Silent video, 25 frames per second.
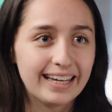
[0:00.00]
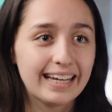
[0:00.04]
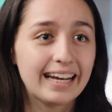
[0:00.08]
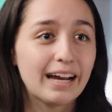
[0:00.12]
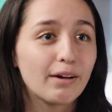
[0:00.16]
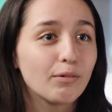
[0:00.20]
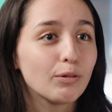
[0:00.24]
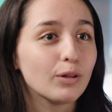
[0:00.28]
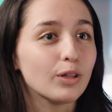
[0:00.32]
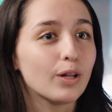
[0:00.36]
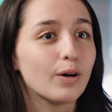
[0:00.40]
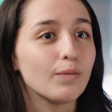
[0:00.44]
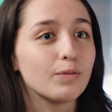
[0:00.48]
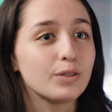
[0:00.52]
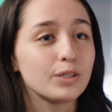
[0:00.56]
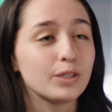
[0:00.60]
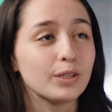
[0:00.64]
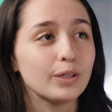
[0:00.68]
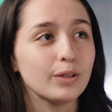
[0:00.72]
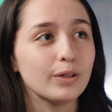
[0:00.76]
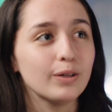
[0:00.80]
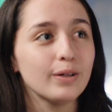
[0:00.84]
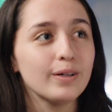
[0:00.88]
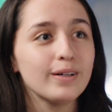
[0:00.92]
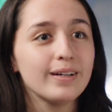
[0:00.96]
And I would love
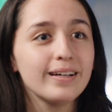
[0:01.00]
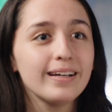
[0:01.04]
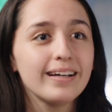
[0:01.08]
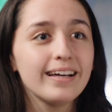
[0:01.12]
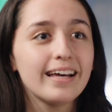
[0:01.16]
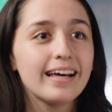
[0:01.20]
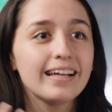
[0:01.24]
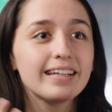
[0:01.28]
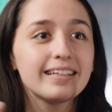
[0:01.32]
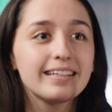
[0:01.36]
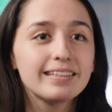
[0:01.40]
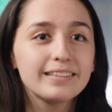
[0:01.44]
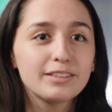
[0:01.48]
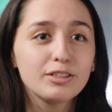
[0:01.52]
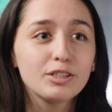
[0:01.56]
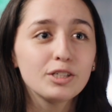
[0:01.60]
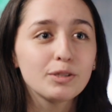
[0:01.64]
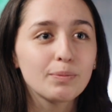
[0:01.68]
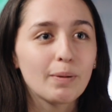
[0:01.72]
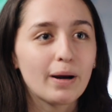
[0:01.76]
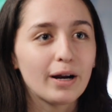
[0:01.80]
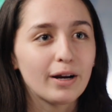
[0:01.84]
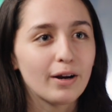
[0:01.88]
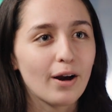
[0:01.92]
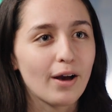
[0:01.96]
to
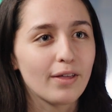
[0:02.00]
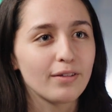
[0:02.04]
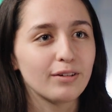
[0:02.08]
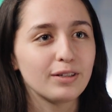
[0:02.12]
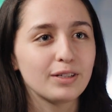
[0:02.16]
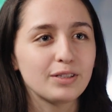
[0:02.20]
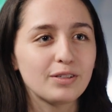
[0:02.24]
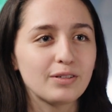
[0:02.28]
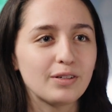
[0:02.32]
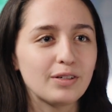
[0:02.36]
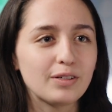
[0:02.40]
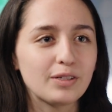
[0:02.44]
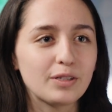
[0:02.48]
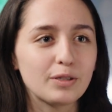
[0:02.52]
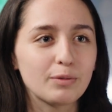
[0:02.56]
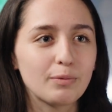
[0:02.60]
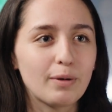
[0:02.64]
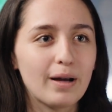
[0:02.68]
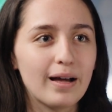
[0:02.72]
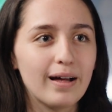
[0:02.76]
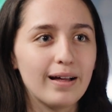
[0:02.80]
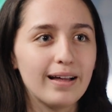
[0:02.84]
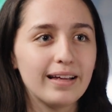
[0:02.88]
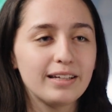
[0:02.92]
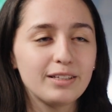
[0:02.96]
inspire other students as
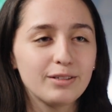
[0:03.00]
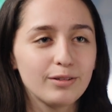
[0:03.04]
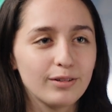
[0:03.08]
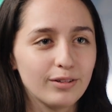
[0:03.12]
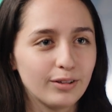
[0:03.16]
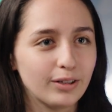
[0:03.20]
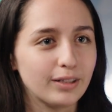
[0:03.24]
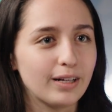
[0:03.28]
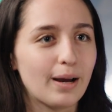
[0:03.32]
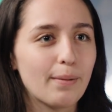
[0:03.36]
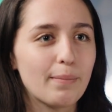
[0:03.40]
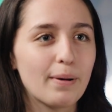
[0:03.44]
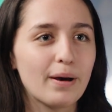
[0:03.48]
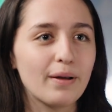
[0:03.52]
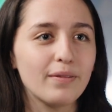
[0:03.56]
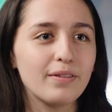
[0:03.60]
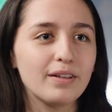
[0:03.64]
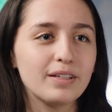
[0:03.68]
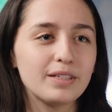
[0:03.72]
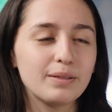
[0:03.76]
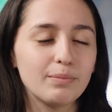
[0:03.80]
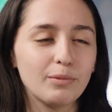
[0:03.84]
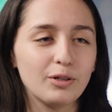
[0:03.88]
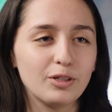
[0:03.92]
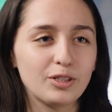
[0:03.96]
well to learn about
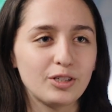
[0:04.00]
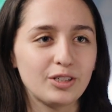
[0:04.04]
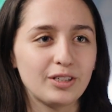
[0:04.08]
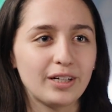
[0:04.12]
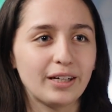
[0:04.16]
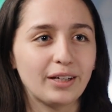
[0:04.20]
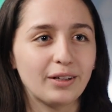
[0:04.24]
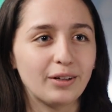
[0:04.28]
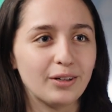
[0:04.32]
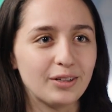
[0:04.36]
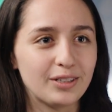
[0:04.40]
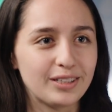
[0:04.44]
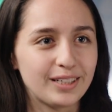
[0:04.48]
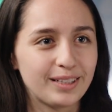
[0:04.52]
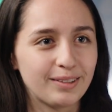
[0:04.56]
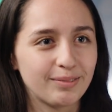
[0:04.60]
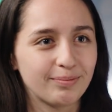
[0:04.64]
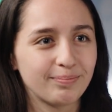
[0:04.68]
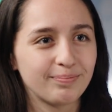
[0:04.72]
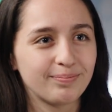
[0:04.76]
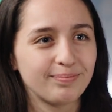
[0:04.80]
this emerging technology.